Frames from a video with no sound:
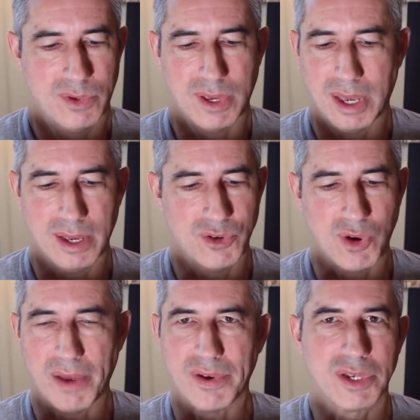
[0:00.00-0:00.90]

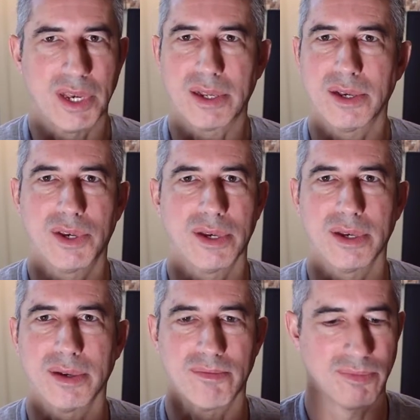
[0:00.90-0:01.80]
driver
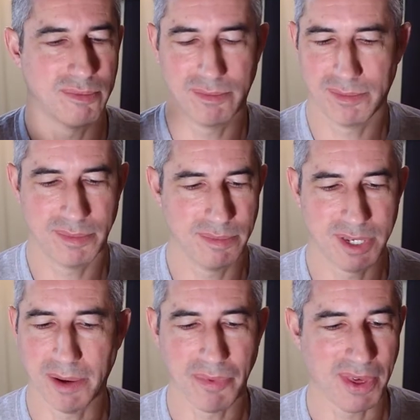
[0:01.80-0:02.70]
signature
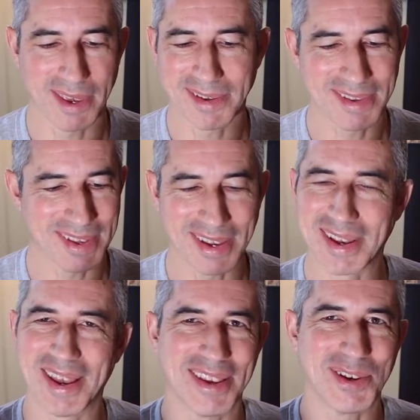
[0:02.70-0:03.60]
something,
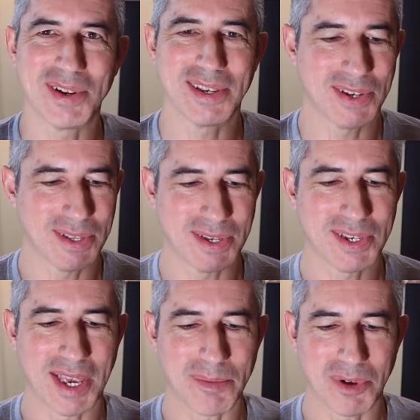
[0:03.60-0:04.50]
and you need to
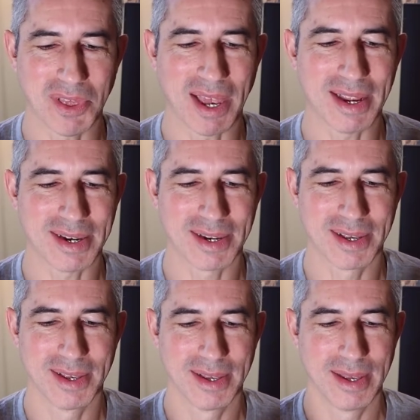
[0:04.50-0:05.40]
disable that.
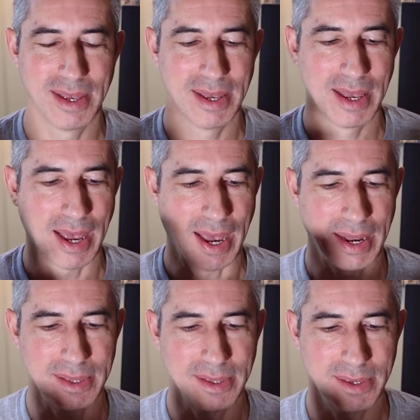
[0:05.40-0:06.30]

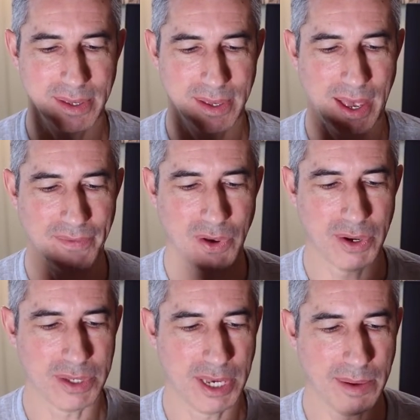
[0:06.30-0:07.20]
And I've
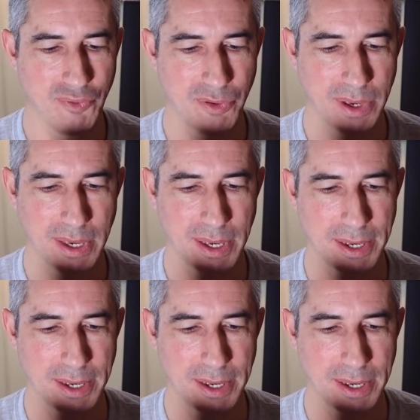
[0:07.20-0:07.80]
got a temporary,